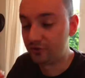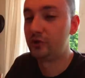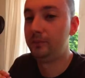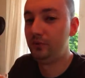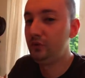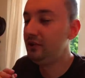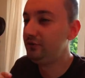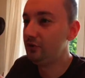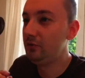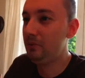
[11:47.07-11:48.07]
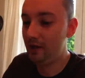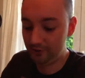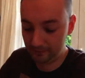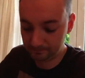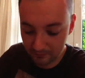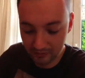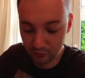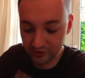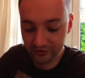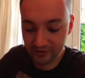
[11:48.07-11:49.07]
The chop suey is not bad, but
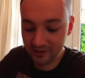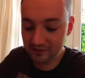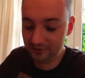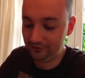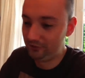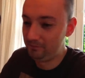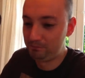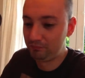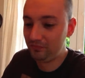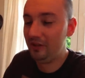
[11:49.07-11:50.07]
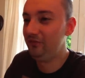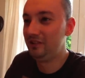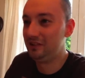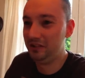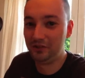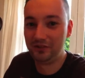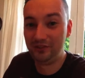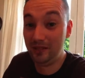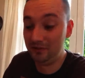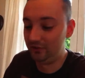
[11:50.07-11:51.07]
once again, it's definitely not the
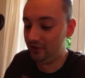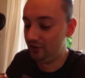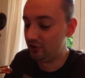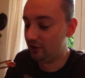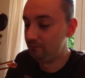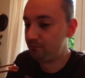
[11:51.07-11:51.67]
same as in Asia.